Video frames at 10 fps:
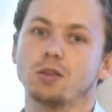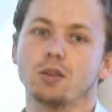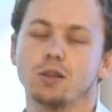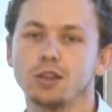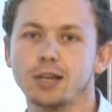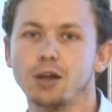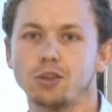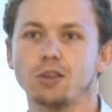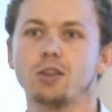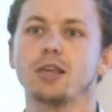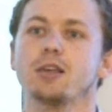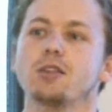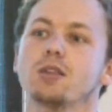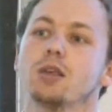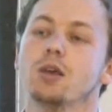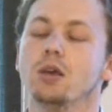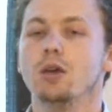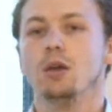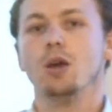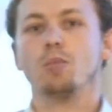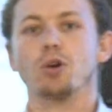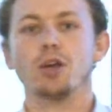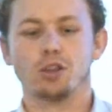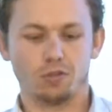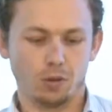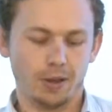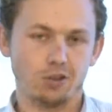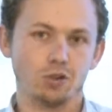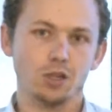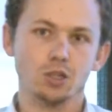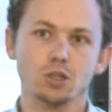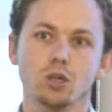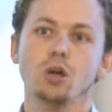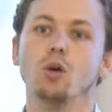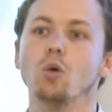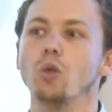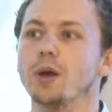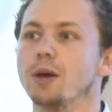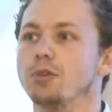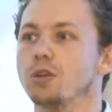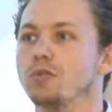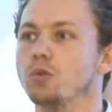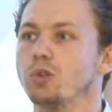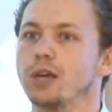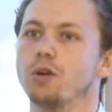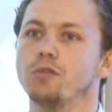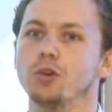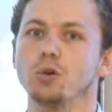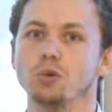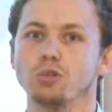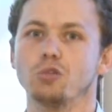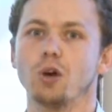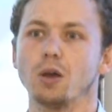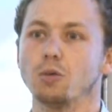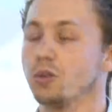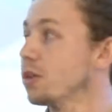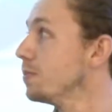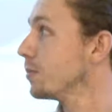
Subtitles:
So this allows us to test products from the petri dish all the way up to full-scale field trials.